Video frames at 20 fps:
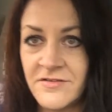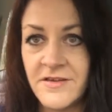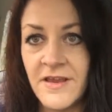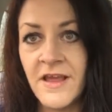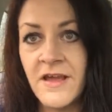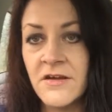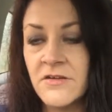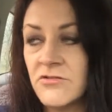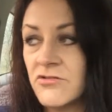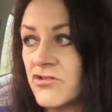
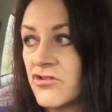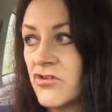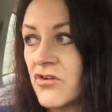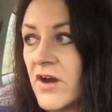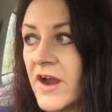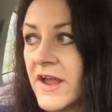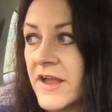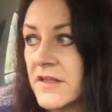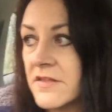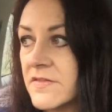down
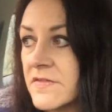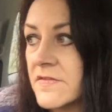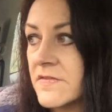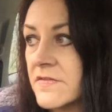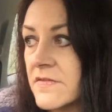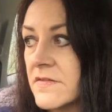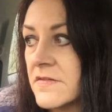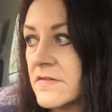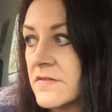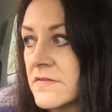
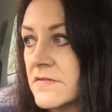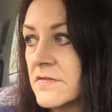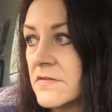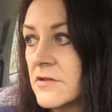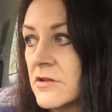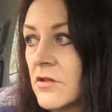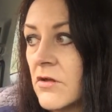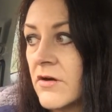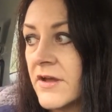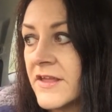tracks
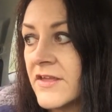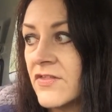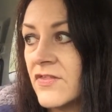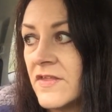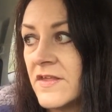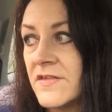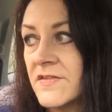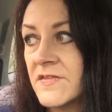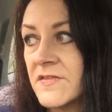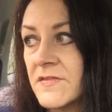like
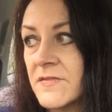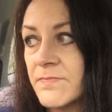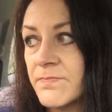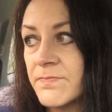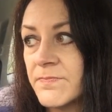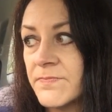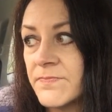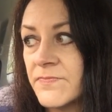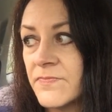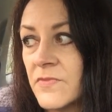this,
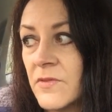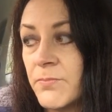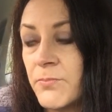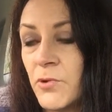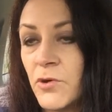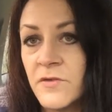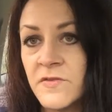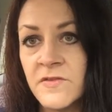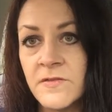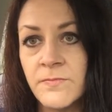the
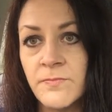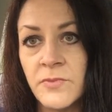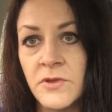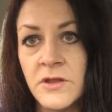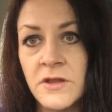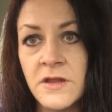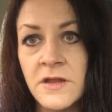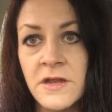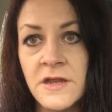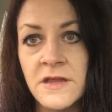
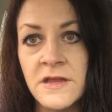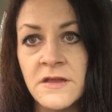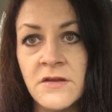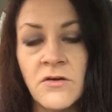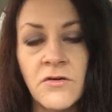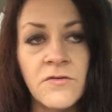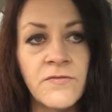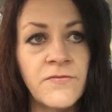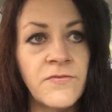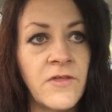possibility
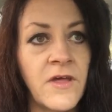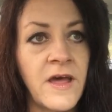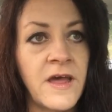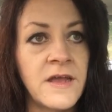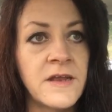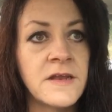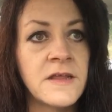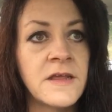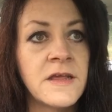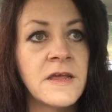of
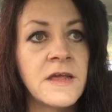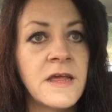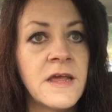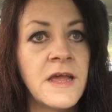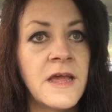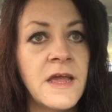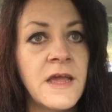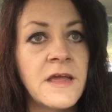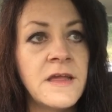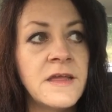that,
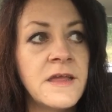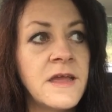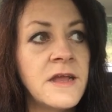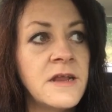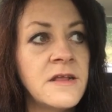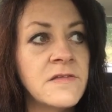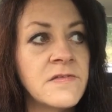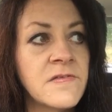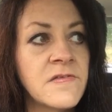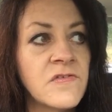and
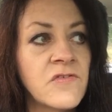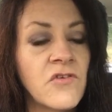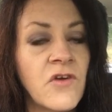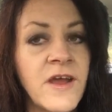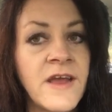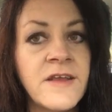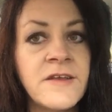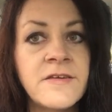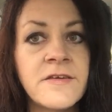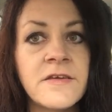getting
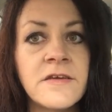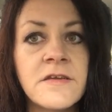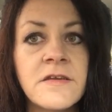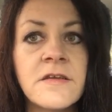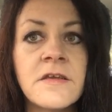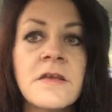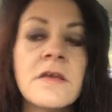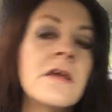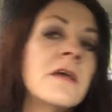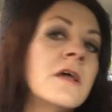stranded.